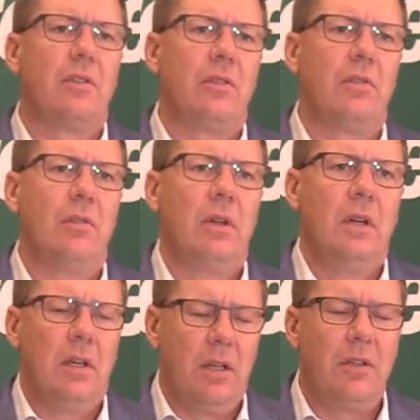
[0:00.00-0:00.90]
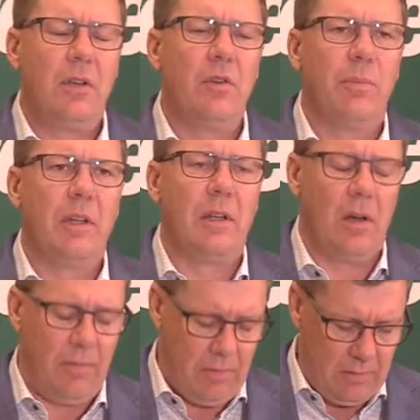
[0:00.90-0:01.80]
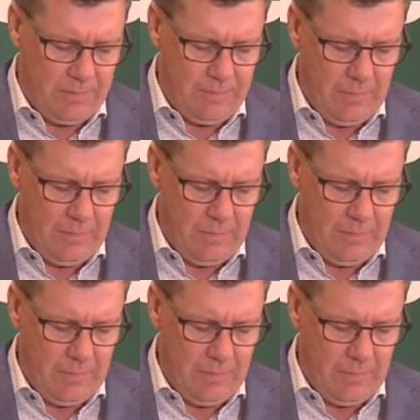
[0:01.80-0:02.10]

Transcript: to continue being careful,